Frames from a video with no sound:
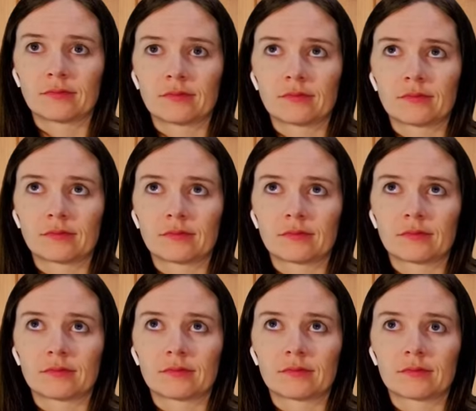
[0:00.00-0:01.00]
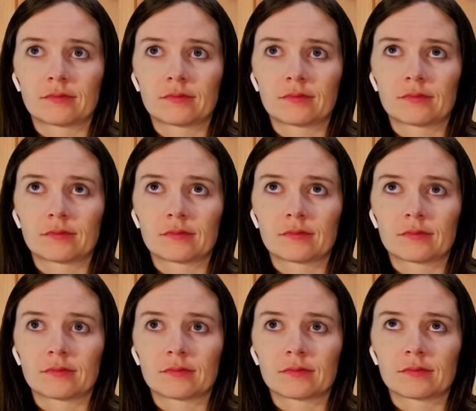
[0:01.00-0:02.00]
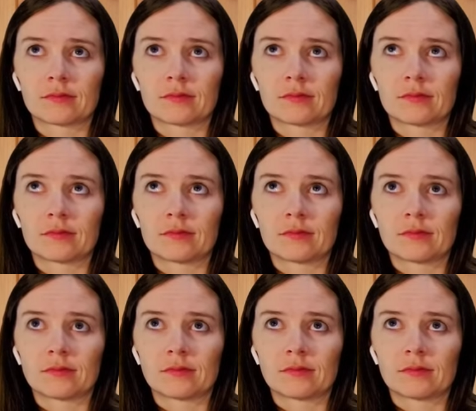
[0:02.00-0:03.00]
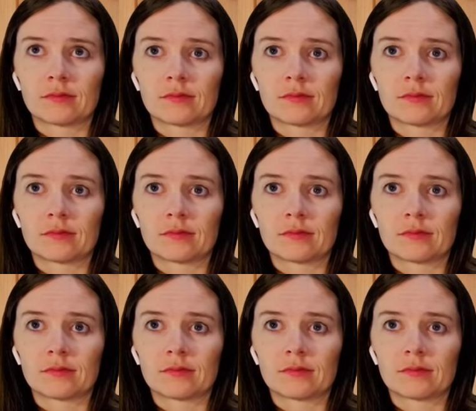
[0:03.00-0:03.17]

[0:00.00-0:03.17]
The person shown says nothing.